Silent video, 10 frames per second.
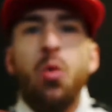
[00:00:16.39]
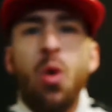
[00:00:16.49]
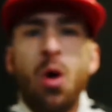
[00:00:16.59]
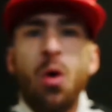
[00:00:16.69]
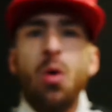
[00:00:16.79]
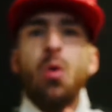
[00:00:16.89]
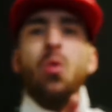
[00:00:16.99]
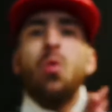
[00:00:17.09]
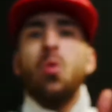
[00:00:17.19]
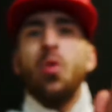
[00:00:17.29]

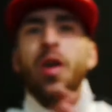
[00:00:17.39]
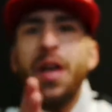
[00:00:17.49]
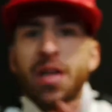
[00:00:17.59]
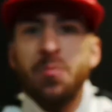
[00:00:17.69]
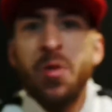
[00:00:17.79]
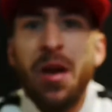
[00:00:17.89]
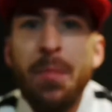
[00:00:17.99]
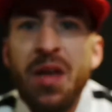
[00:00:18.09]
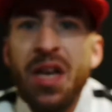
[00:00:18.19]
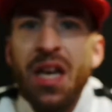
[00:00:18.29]
Woo! It has been a
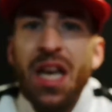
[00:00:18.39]
minute,